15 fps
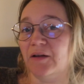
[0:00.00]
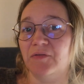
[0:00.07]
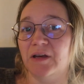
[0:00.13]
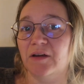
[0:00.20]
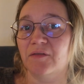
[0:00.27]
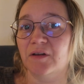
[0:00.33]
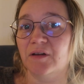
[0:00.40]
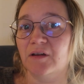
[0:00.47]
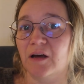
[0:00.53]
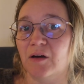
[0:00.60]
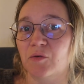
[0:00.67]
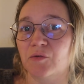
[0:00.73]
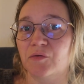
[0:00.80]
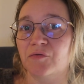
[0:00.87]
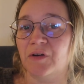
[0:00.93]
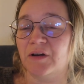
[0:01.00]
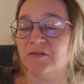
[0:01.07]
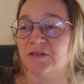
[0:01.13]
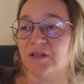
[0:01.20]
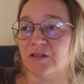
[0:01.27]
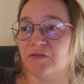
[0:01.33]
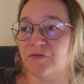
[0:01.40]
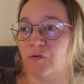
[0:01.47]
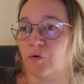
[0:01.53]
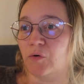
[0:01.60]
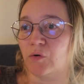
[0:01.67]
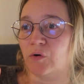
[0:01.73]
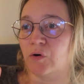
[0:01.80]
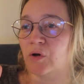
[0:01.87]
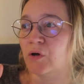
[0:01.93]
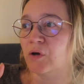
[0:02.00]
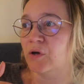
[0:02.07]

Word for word: I've given out five stars for